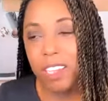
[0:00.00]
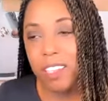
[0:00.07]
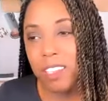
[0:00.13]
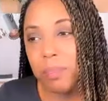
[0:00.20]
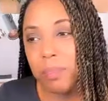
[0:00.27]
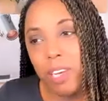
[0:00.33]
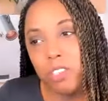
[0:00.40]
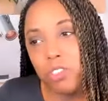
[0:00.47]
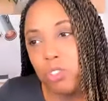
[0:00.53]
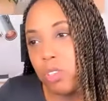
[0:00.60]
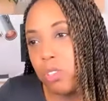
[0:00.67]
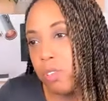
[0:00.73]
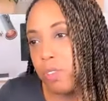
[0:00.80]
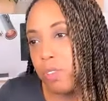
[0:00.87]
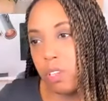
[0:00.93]
And sometimes you
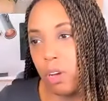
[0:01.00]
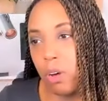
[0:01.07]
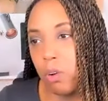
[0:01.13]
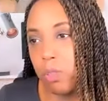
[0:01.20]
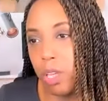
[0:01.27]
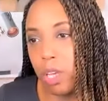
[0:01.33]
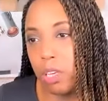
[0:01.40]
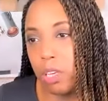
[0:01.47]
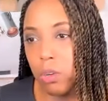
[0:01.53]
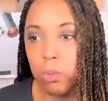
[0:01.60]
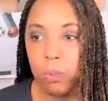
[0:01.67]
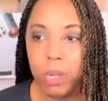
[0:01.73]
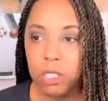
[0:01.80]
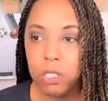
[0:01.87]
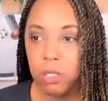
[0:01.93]
don't even know that you're
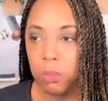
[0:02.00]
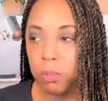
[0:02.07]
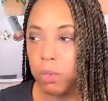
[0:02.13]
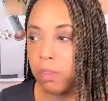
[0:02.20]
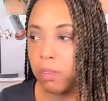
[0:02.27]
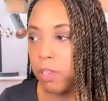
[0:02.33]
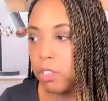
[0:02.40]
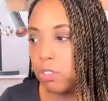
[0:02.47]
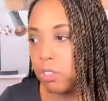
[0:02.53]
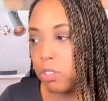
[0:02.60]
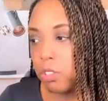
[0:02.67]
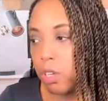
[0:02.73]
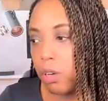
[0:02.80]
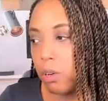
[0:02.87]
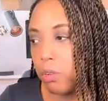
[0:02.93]
ready to reinvent
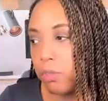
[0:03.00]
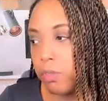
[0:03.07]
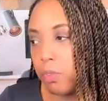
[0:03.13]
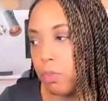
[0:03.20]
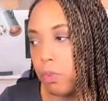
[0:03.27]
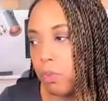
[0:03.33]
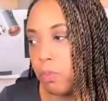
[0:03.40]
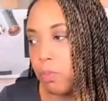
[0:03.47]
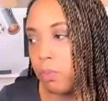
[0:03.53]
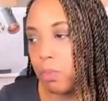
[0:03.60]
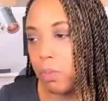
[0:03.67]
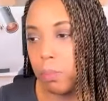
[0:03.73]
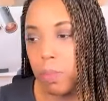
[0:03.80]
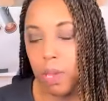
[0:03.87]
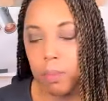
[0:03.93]
yourself. You
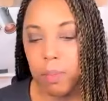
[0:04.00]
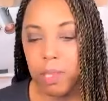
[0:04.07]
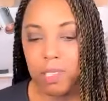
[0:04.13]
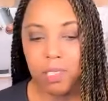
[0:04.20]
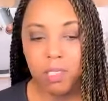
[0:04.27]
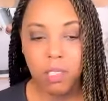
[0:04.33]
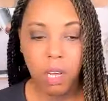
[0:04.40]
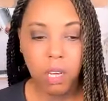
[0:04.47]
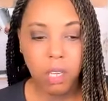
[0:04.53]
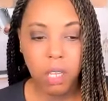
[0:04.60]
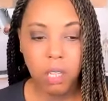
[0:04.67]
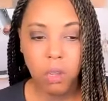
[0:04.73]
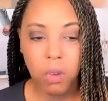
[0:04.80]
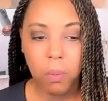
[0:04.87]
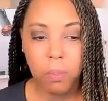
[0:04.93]
may be stuck
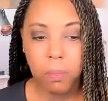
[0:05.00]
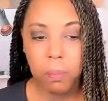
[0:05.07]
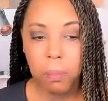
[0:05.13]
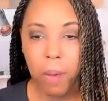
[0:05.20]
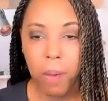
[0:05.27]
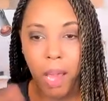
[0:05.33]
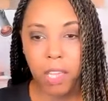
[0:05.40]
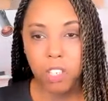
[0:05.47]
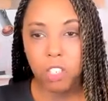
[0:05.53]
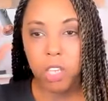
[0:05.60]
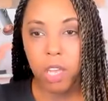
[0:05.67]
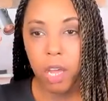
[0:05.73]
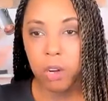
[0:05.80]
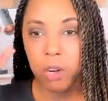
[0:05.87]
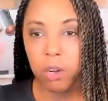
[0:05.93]
in your mind
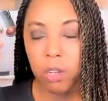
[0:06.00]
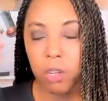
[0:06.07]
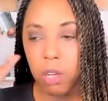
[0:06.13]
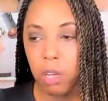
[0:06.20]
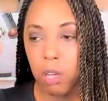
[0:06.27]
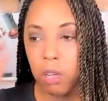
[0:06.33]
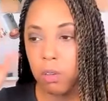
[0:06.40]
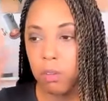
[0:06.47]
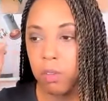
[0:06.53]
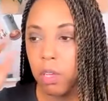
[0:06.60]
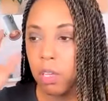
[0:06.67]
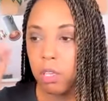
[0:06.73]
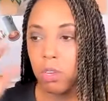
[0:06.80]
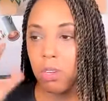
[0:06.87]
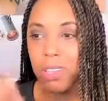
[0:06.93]
chatter of
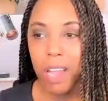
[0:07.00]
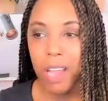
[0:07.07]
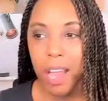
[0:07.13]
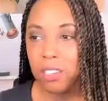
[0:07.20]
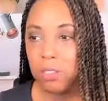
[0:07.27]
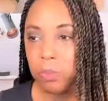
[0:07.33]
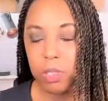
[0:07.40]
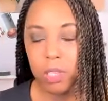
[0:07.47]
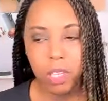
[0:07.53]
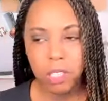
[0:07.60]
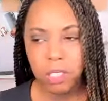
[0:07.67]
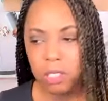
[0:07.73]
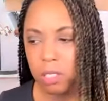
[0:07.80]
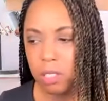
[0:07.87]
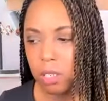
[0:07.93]
your last
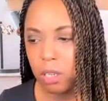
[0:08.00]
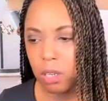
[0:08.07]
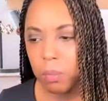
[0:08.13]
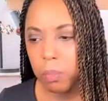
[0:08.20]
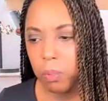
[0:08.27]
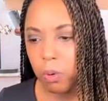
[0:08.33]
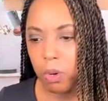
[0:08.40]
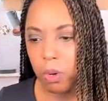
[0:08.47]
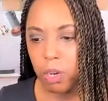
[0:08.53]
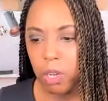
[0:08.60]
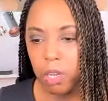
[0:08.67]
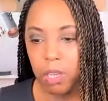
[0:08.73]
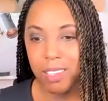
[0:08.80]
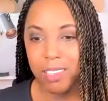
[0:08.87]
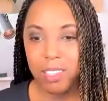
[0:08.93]
relationship or
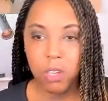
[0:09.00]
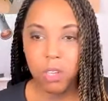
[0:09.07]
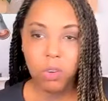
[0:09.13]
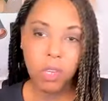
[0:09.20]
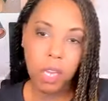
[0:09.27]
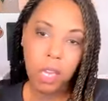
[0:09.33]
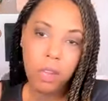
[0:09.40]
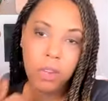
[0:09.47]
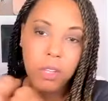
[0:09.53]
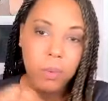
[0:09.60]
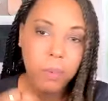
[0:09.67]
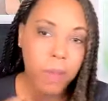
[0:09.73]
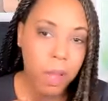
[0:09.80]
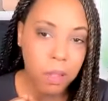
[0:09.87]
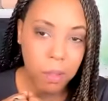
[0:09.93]
still carrying
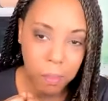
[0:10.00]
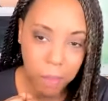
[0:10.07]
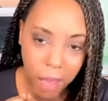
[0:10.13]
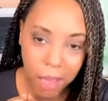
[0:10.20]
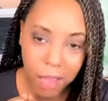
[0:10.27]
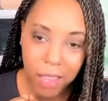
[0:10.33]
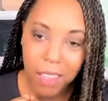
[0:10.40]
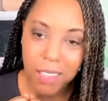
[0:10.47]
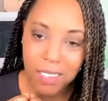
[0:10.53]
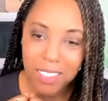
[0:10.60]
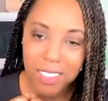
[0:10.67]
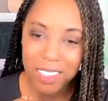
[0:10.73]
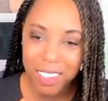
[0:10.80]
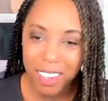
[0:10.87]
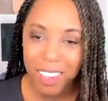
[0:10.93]
around the baggage,
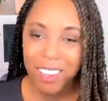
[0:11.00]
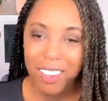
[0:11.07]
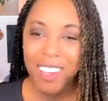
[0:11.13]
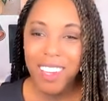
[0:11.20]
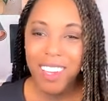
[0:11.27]
you know?